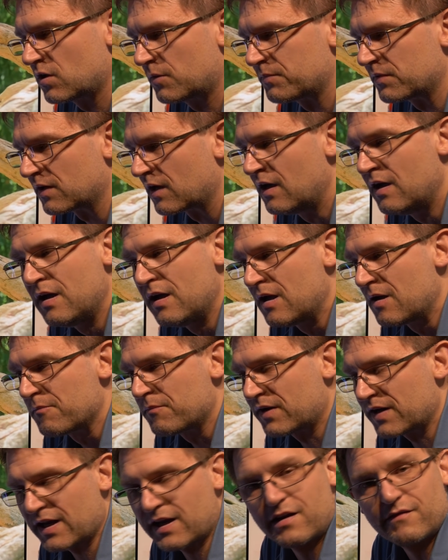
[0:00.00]
topic.
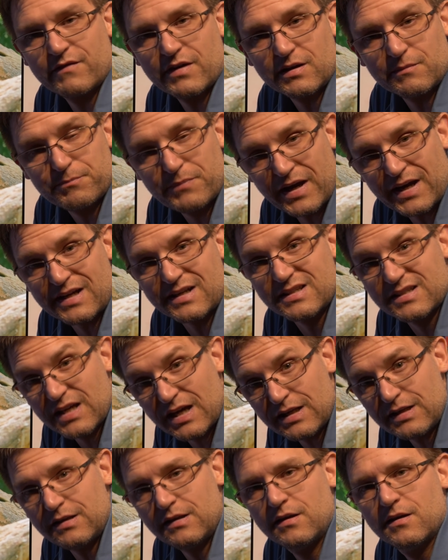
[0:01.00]
But anyway, back
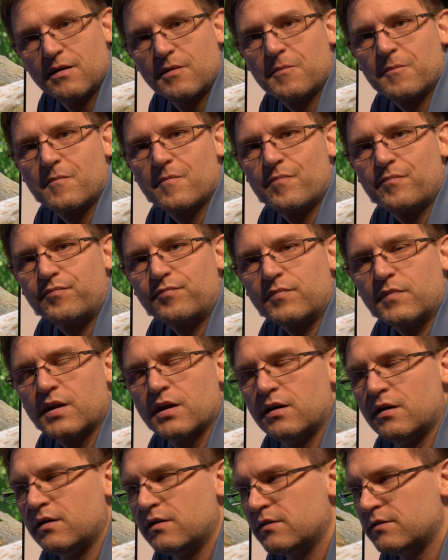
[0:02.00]
then
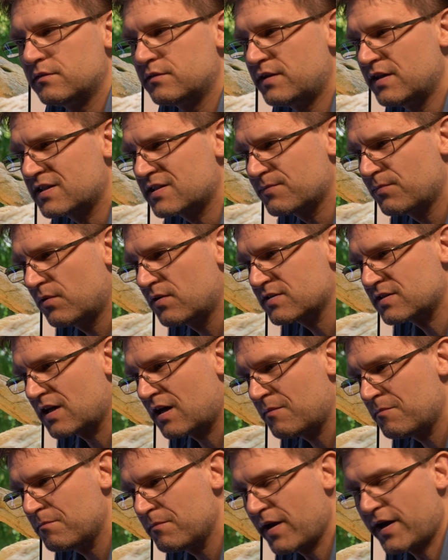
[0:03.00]
this was
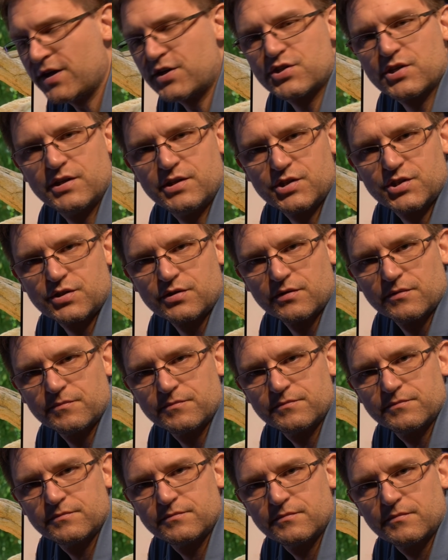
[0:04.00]
a major issue.
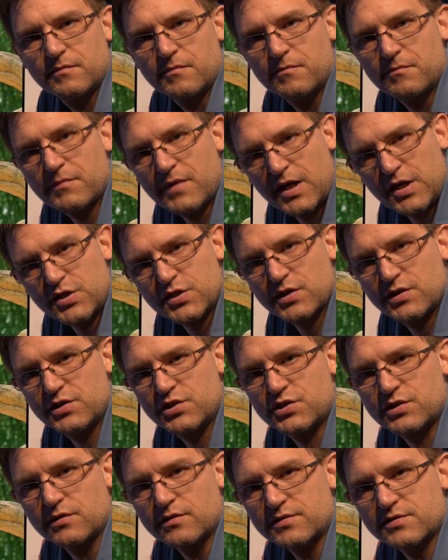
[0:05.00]

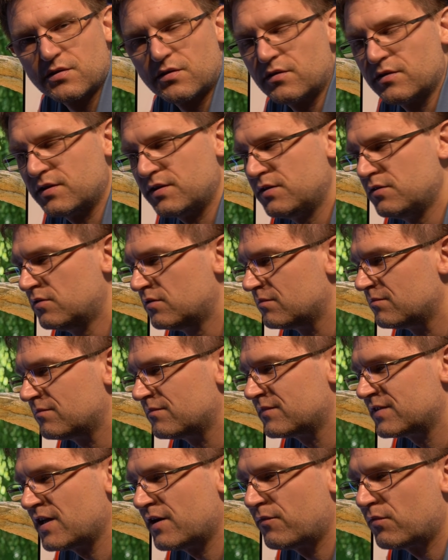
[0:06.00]
So
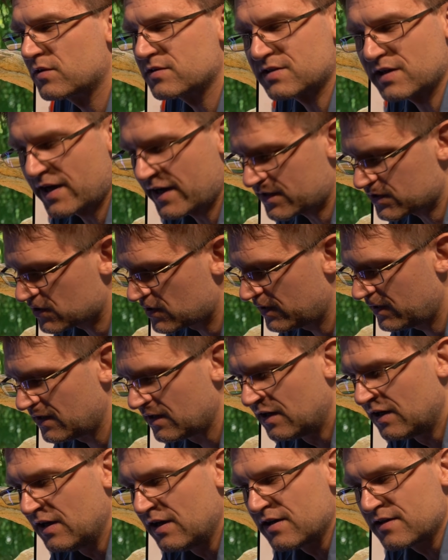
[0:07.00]
there was
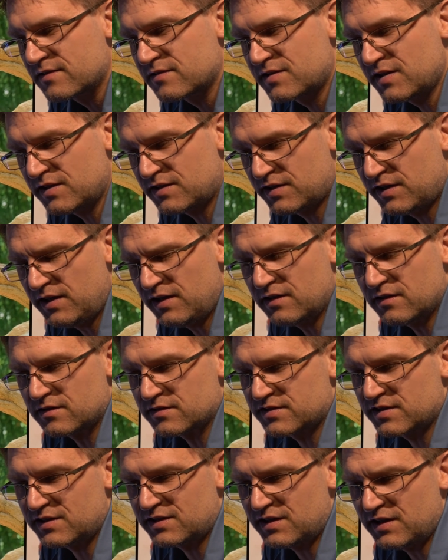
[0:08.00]
actually
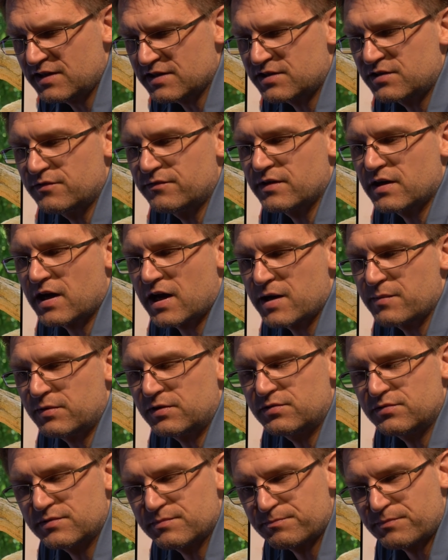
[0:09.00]
CDs, you were able
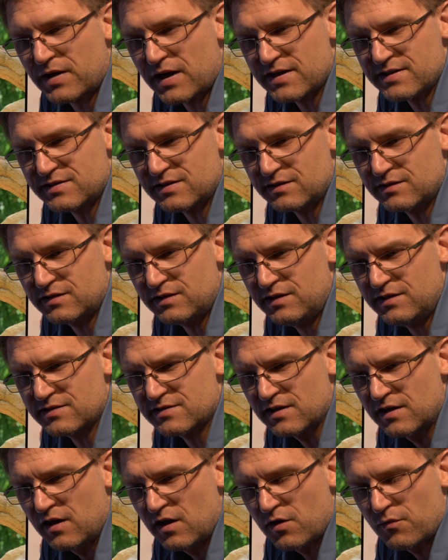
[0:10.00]
to buy
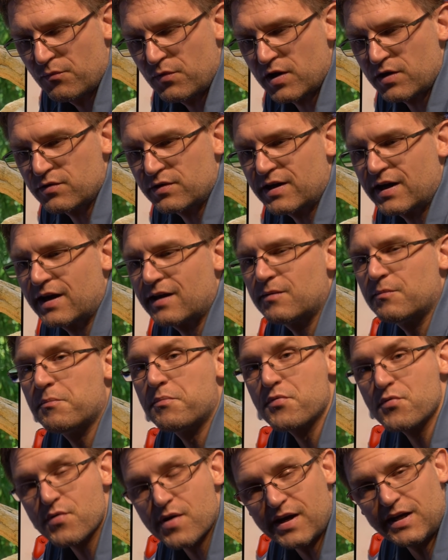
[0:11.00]
CDs where you can
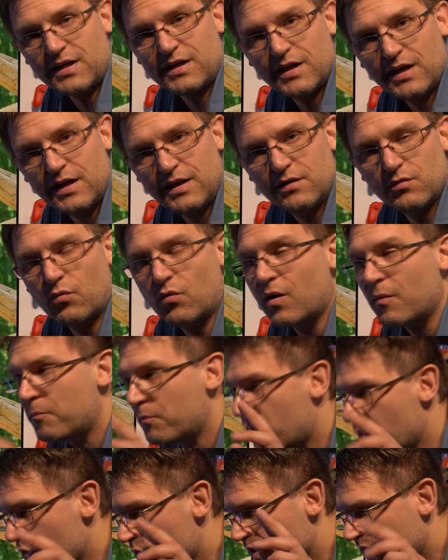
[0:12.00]
break in or
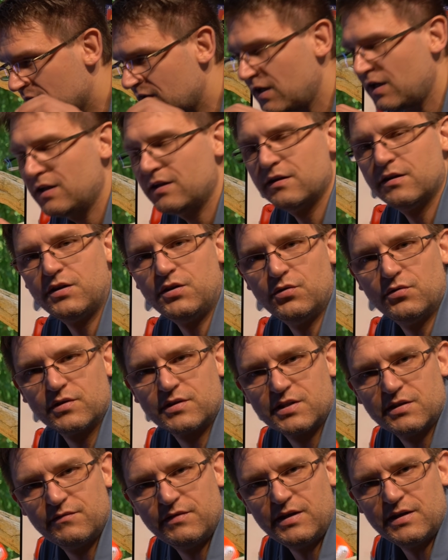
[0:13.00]
burn in your
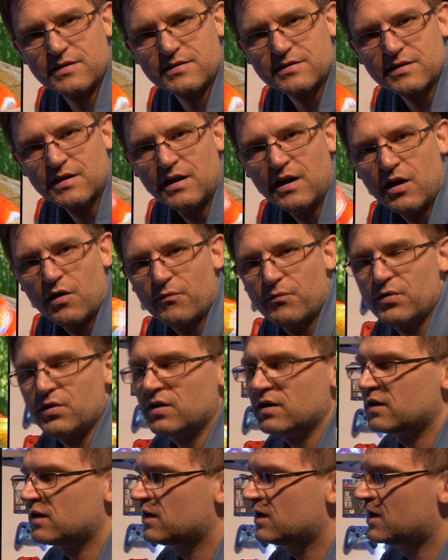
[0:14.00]
TVs,
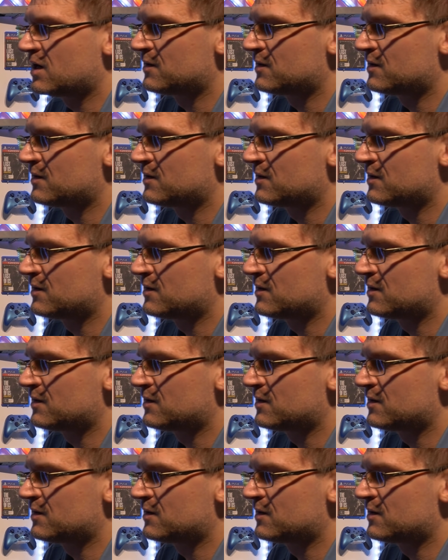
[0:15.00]
where